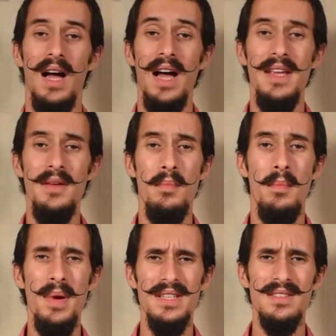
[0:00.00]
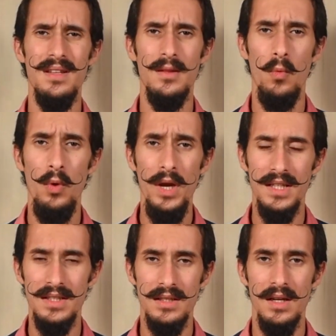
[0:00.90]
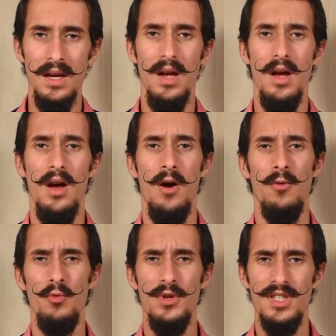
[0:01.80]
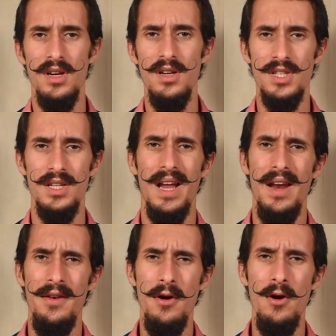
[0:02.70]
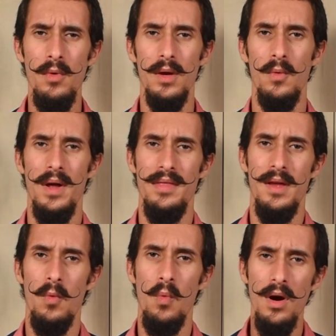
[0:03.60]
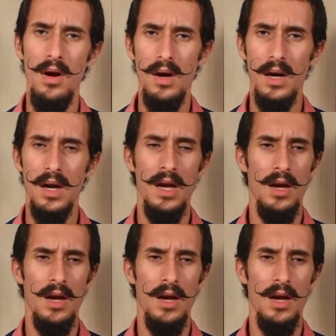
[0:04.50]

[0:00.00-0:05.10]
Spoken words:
I invested weeks on researching and knowing what they were,